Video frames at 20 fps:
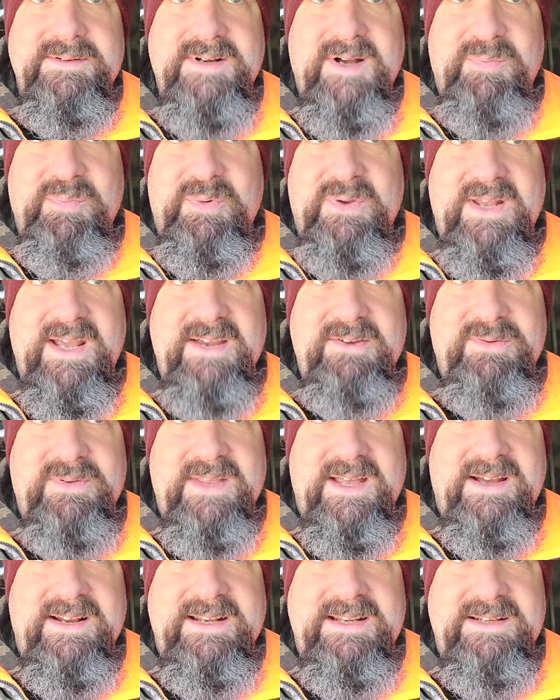couple of days
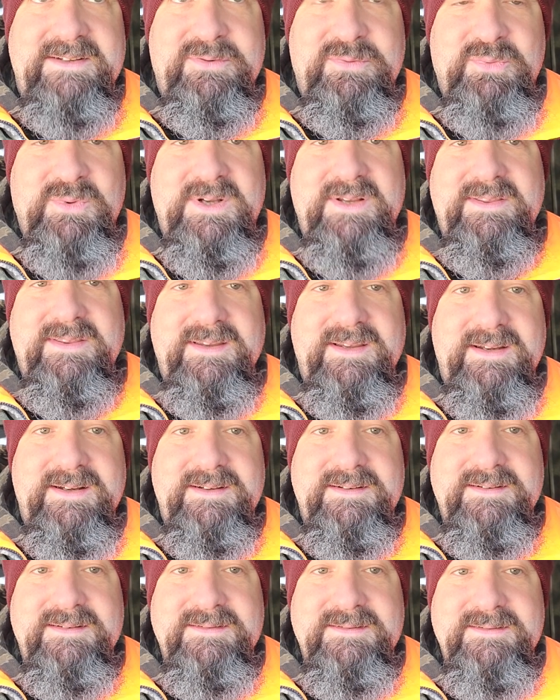without eating is one
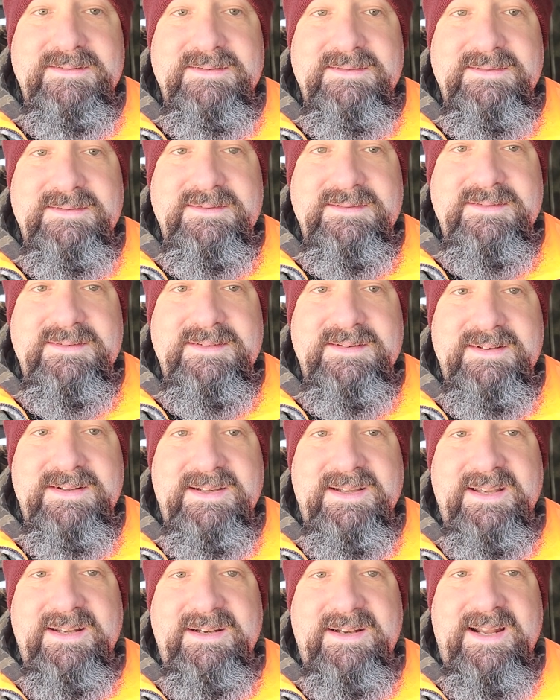thing.
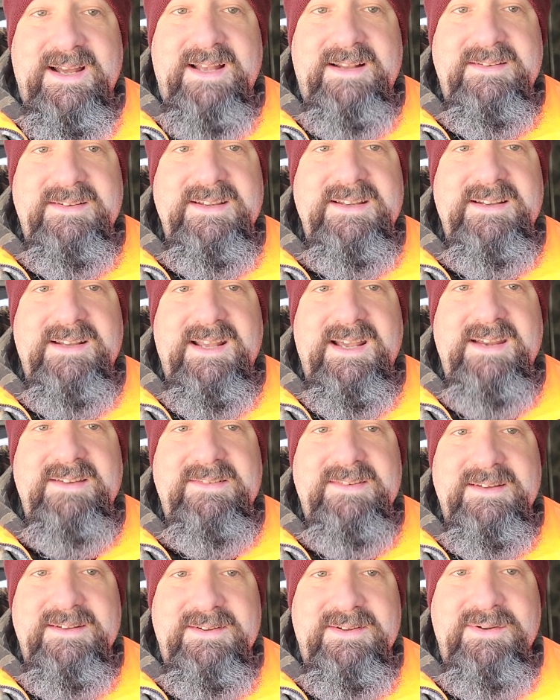Get 9, 10
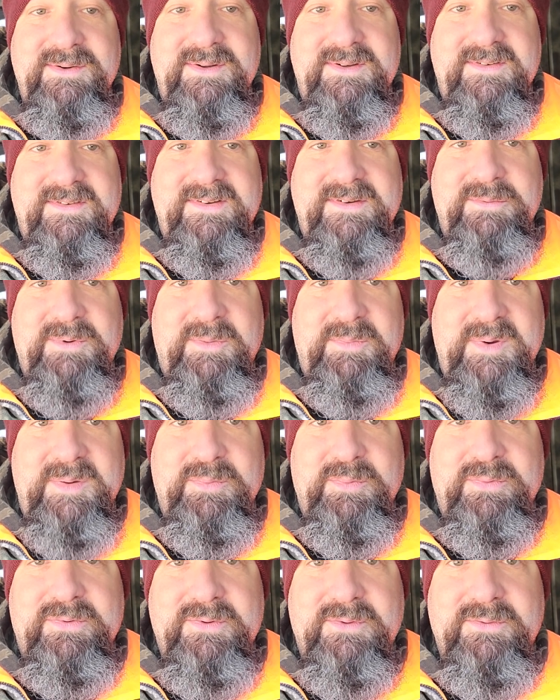days into it and see what
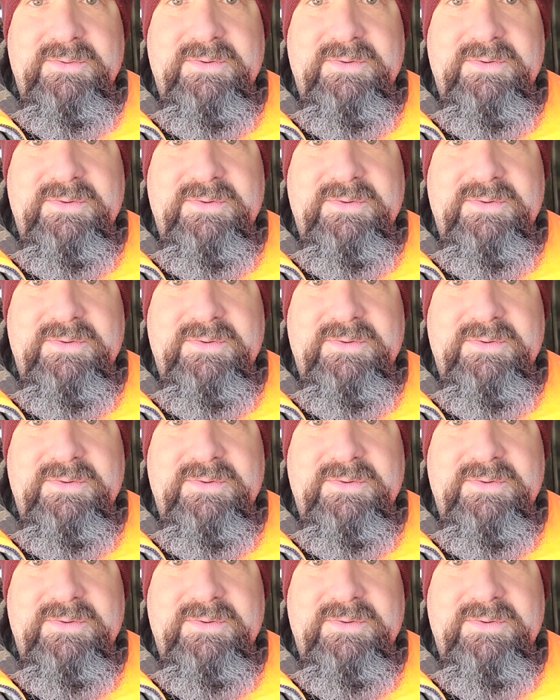people's going